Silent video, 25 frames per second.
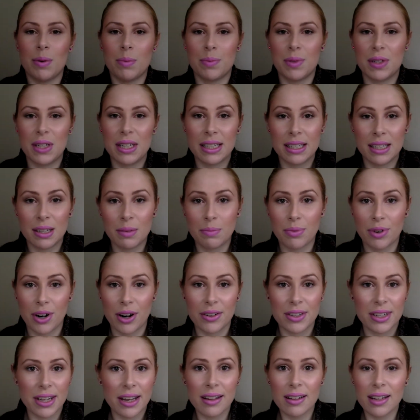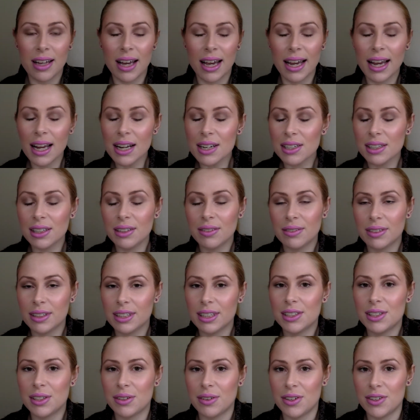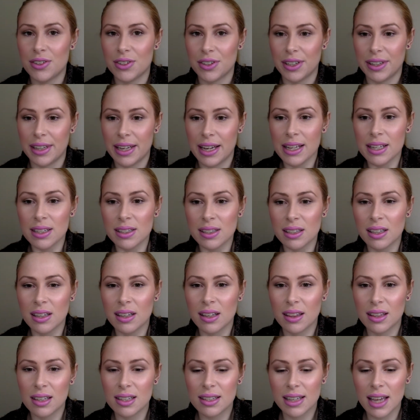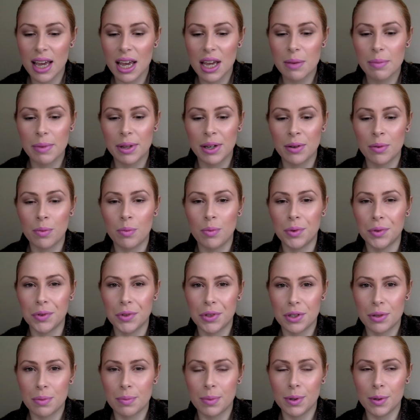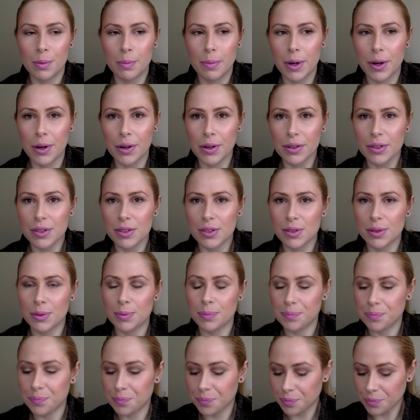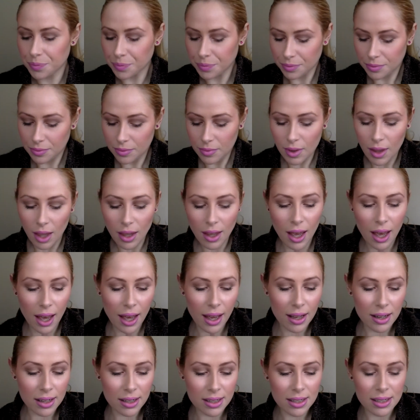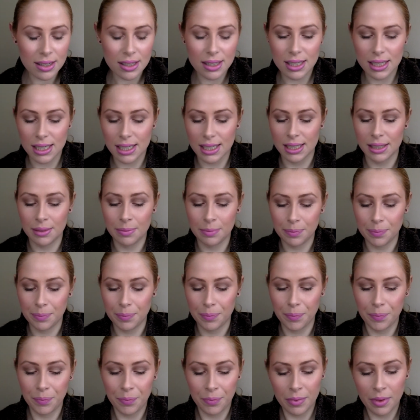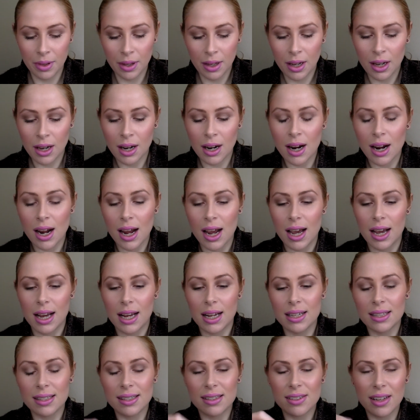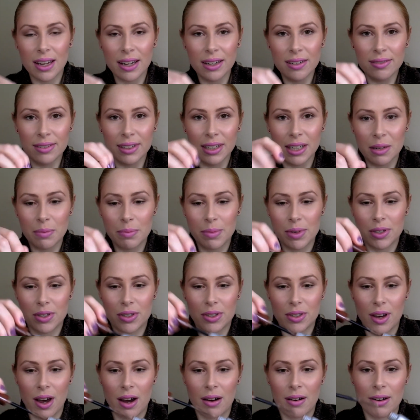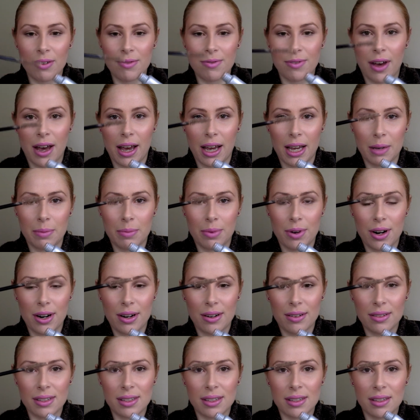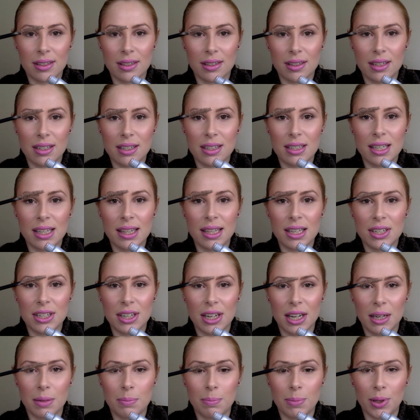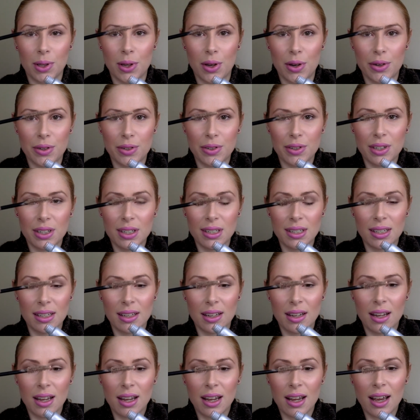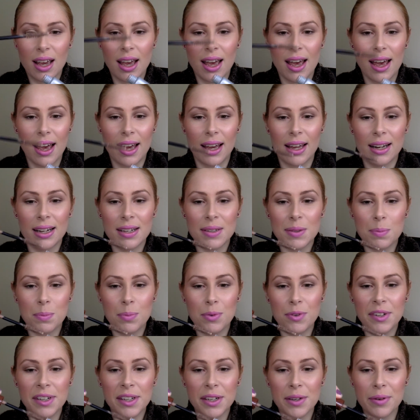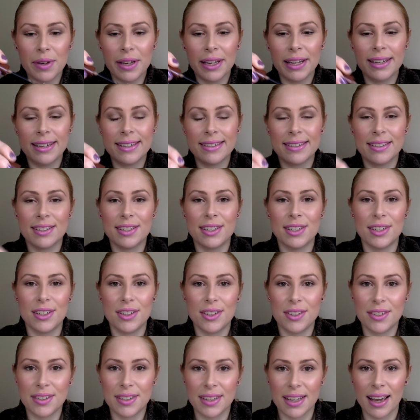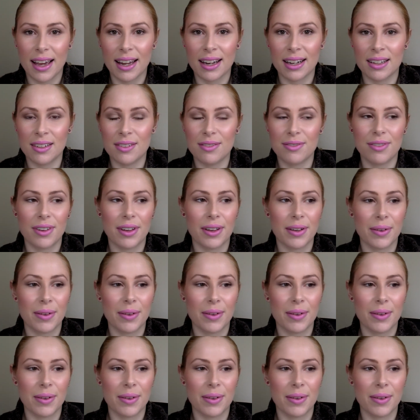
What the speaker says: tinted brow gel. I actually really do enjoy this. This came in a wantable box, and it's kind of like a mascara for eyebrows. This is in the shade Blonde, and it's pretty quick and easy to use. It kind of